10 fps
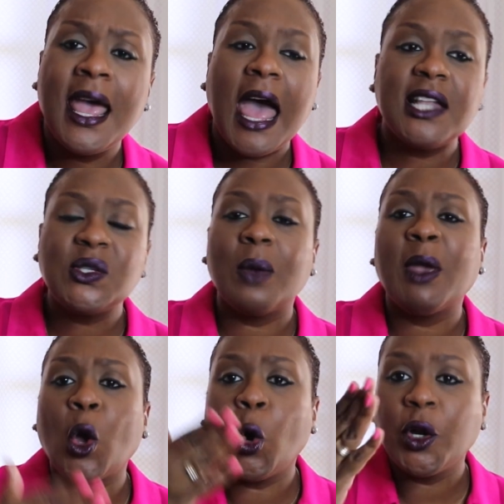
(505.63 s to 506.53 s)
And so I'm
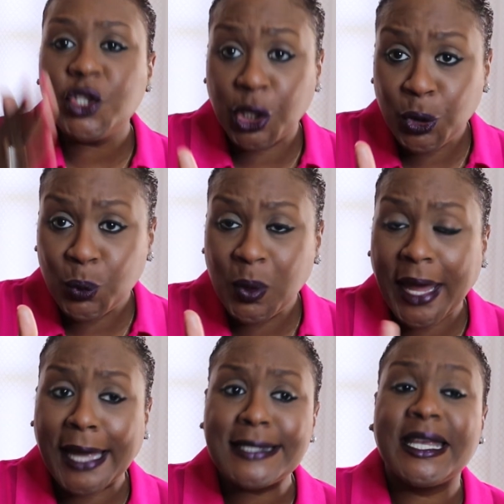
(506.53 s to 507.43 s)
encouraging you,
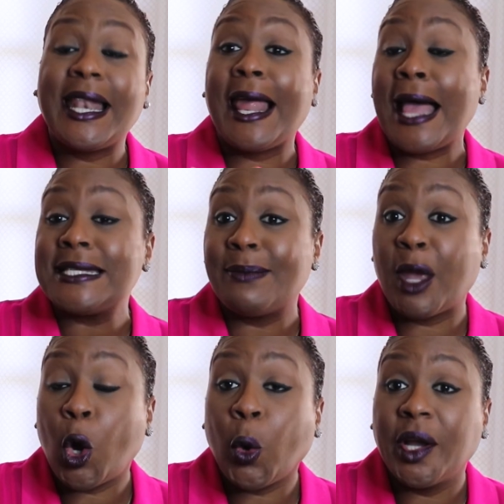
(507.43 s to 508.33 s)
like I said, as I'm
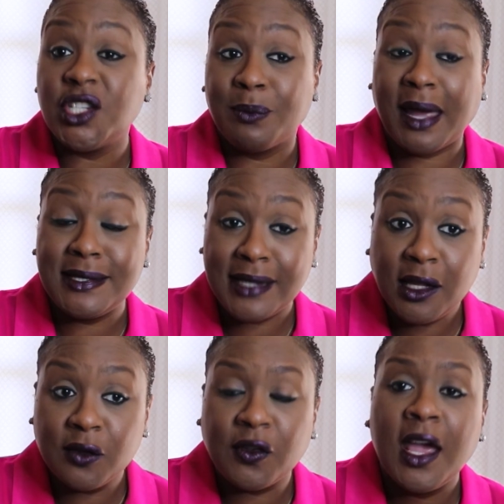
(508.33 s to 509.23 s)
encouraging
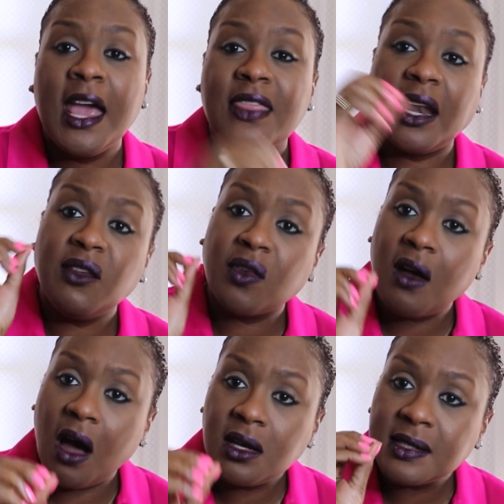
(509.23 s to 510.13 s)
myself, that if
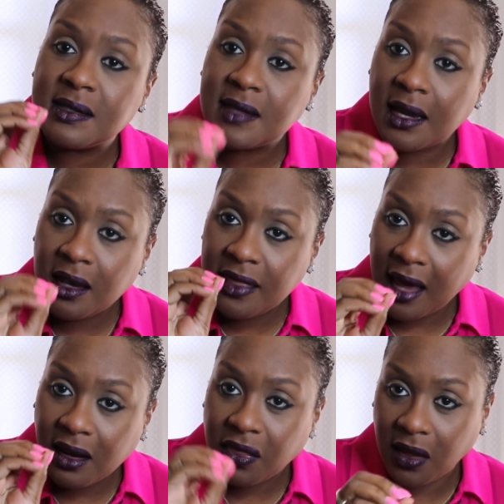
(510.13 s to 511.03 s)
God said
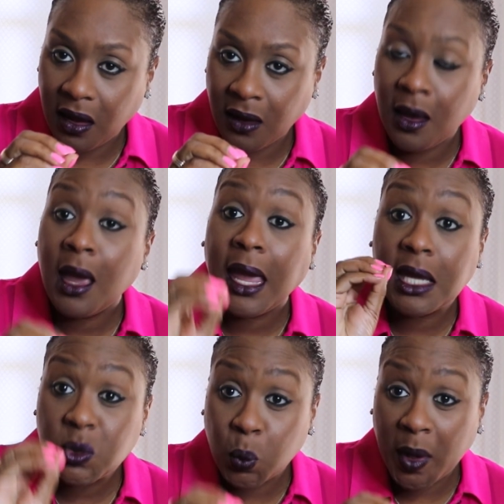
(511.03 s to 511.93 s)
that thing,
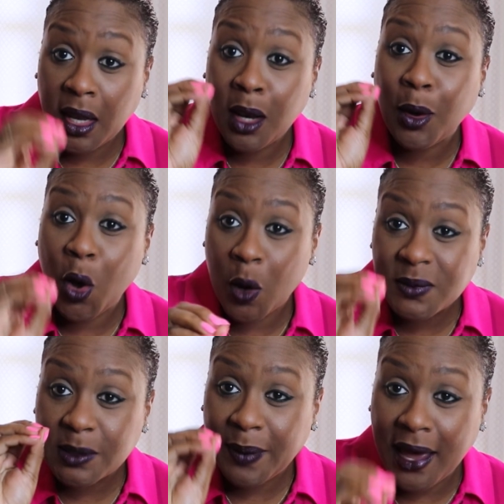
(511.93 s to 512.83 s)
it will come
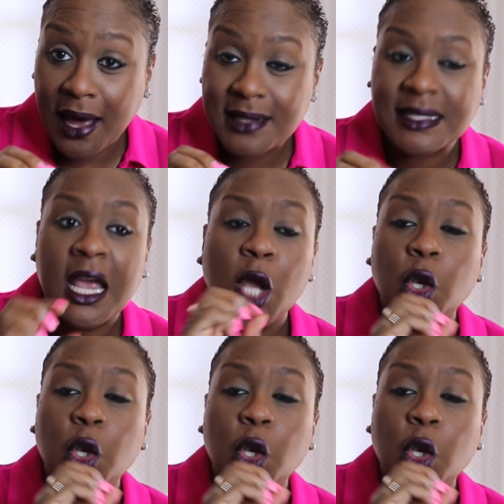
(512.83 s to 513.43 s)
to pass.